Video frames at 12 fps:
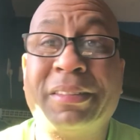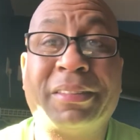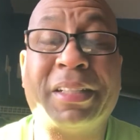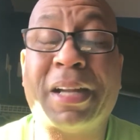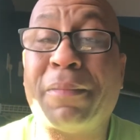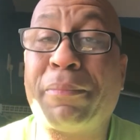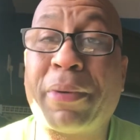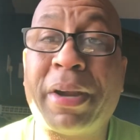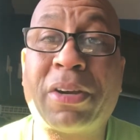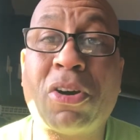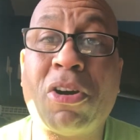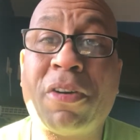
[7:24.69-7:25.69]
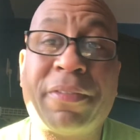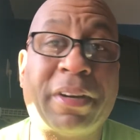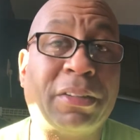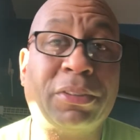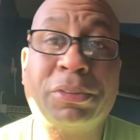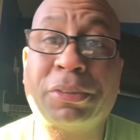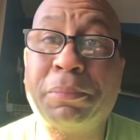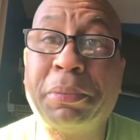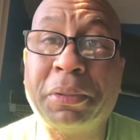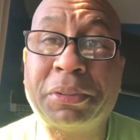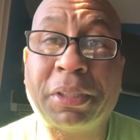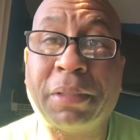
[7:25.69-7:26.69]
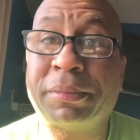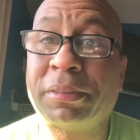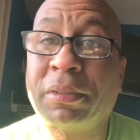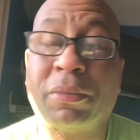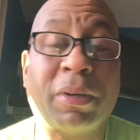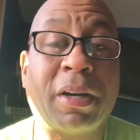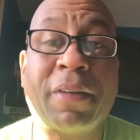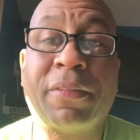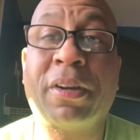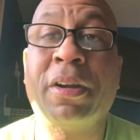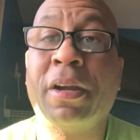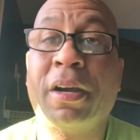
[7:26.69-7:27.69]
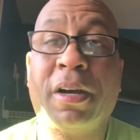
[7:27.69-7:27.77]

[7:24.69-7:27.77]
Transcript: Then I break off and I do some push ups or whatever.